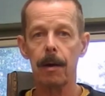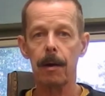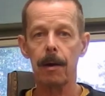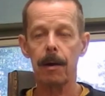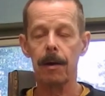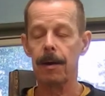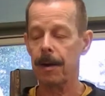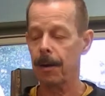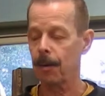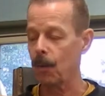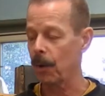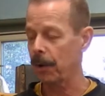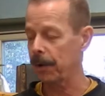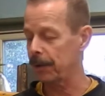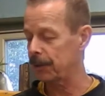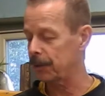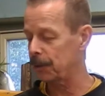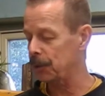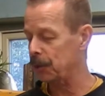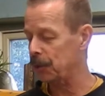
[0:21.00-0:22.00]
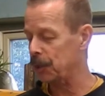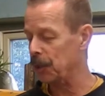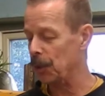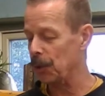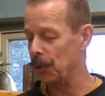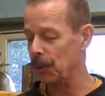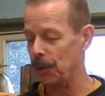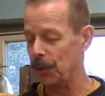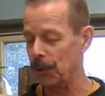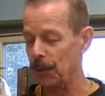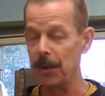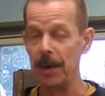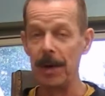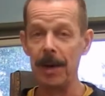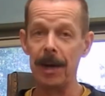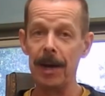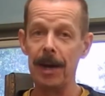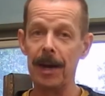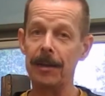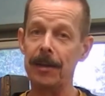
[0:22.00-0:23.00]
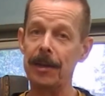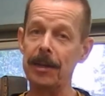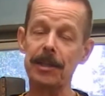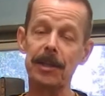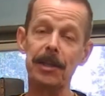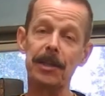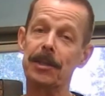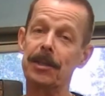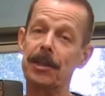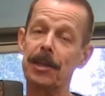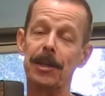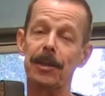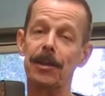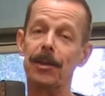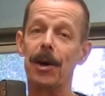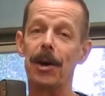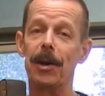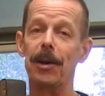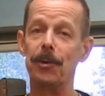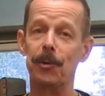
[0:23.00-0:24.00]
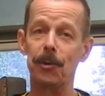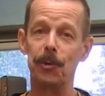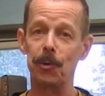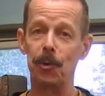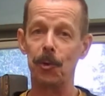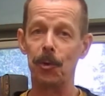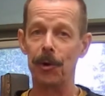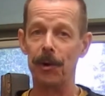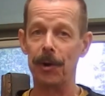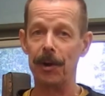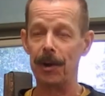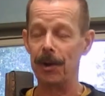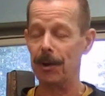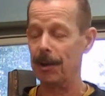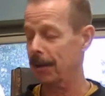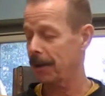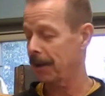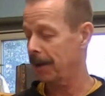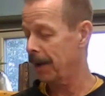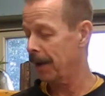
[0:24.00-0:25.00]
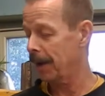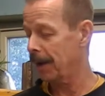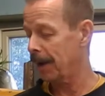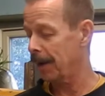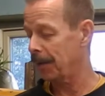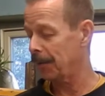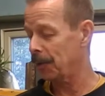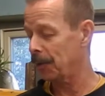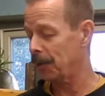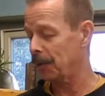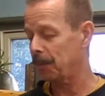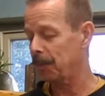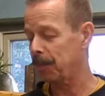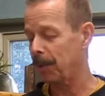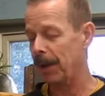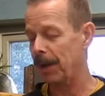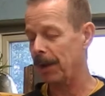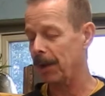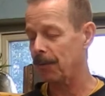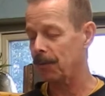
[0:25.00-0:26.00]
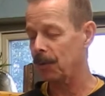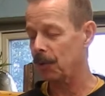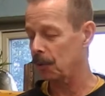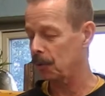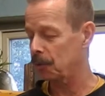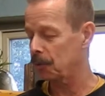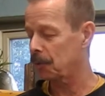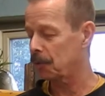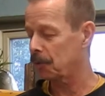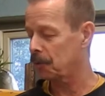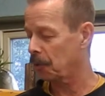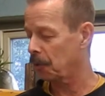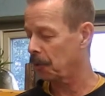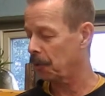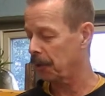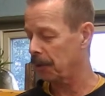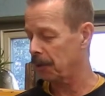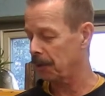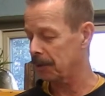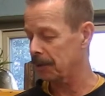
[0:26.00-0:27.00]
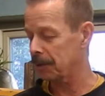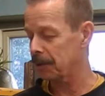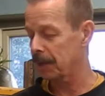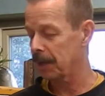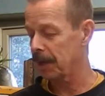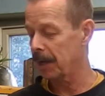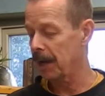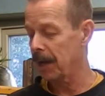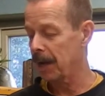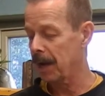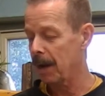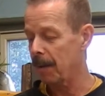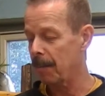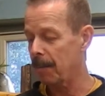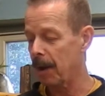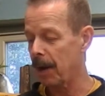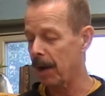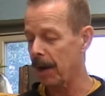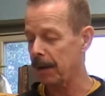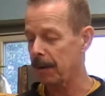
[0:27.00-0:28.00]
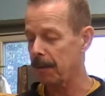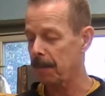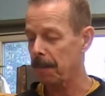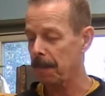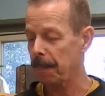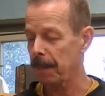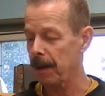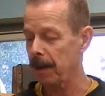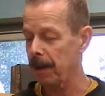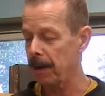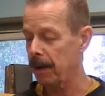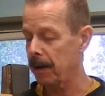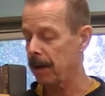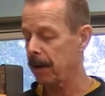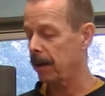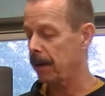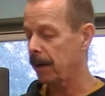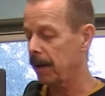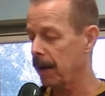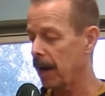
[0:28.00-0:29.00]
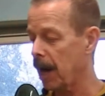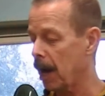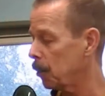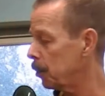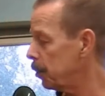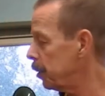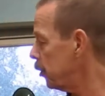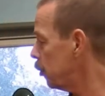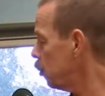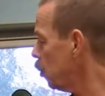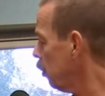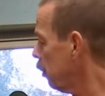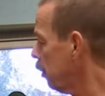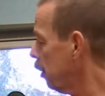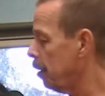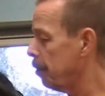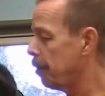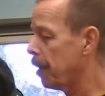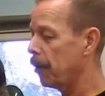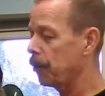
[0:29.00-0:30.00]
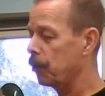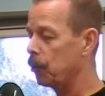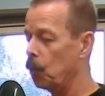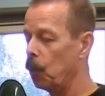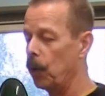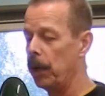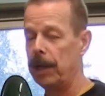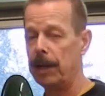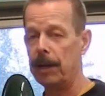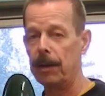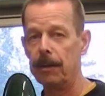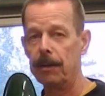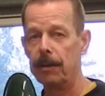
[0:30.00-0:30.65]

I wanted to show you. This is still not a tutorial, and there are plenty of good tutorials, but I've been talking about the wheel.